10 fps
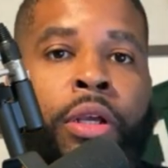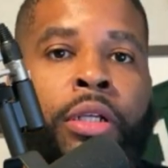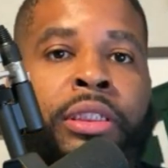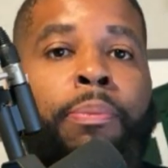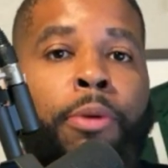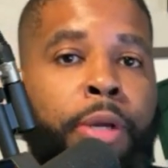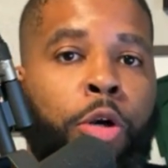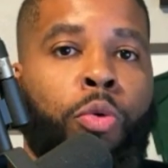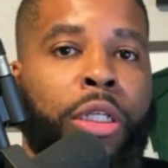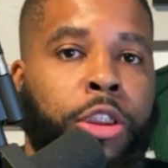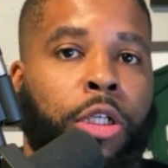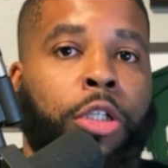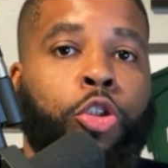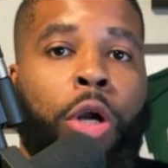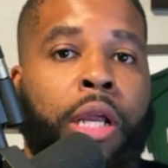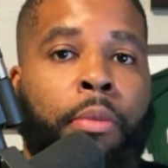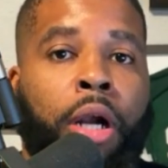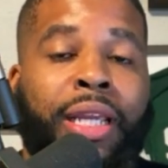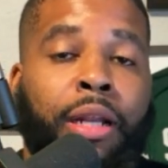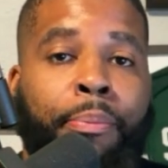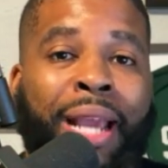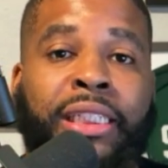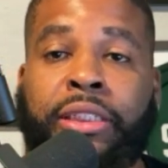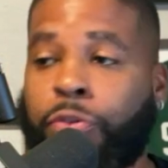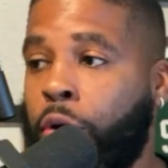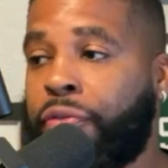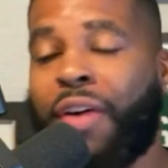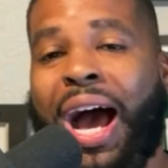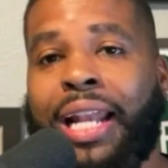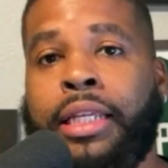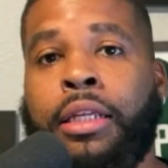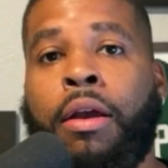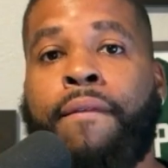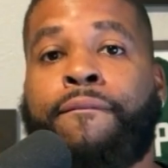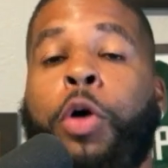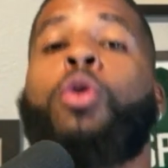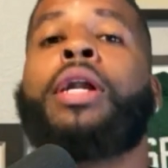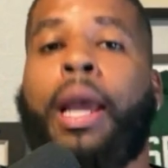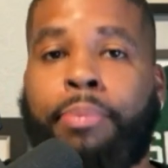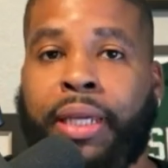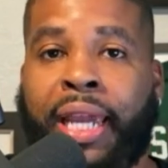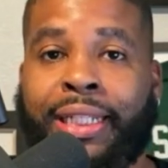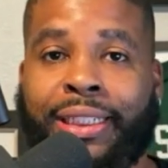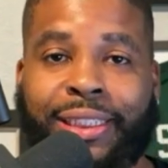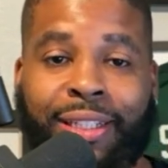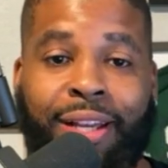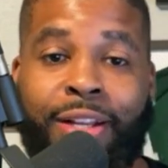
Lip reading: supplemental registrar trademark in a basis for filing foreign applications.